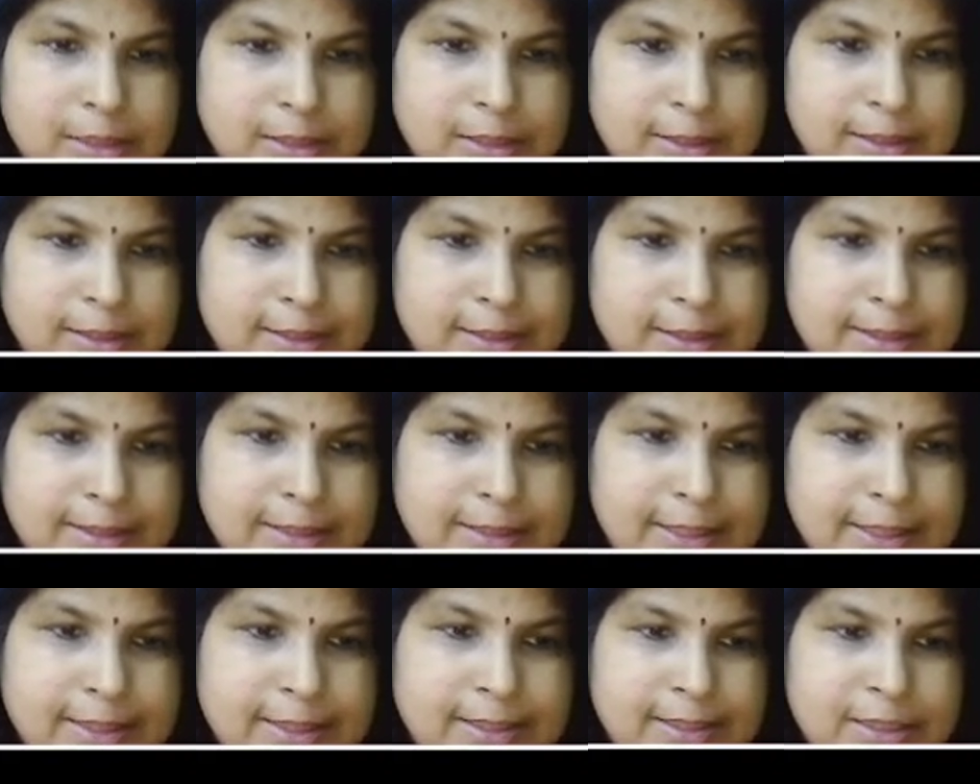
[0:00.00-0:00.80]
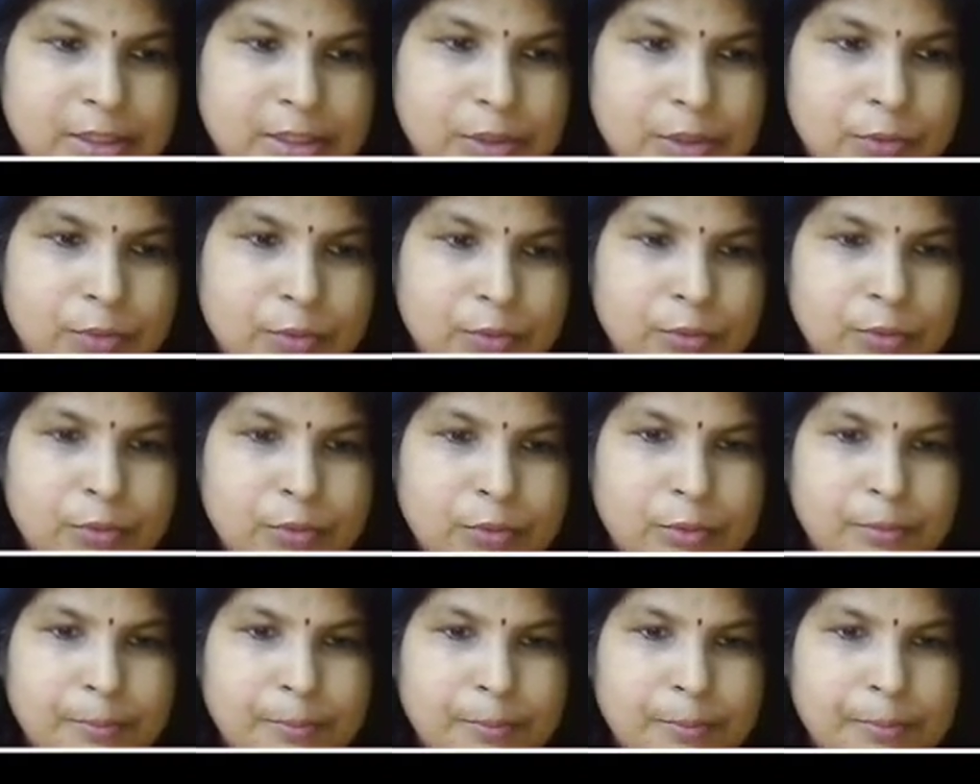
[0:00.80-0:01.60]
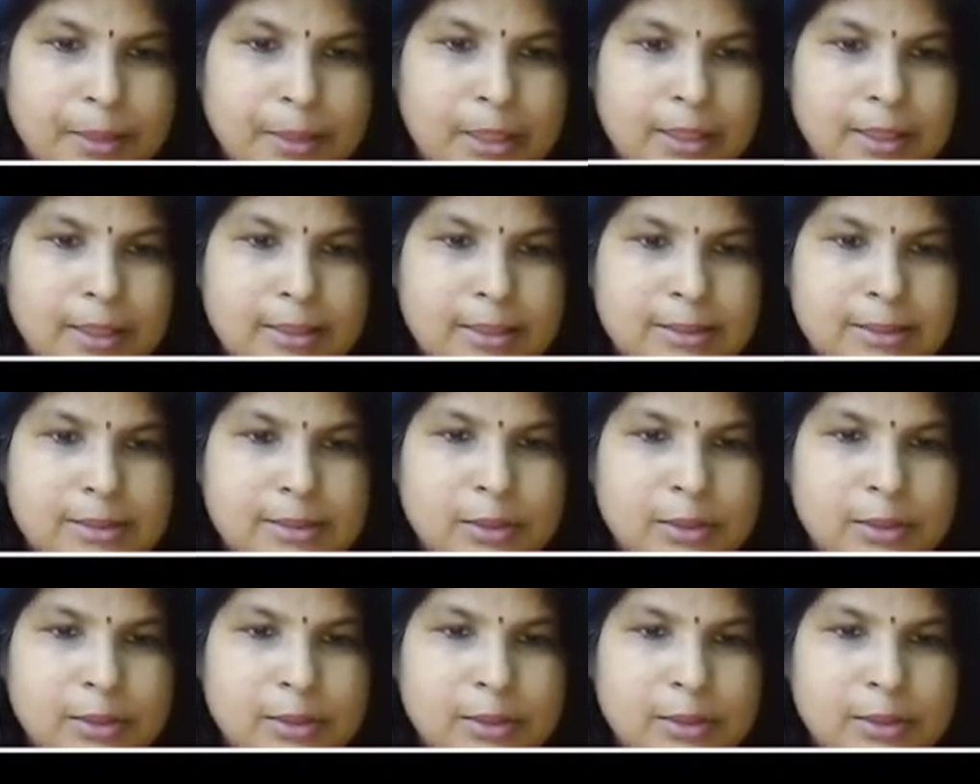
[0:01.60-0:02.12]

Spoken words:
6u plus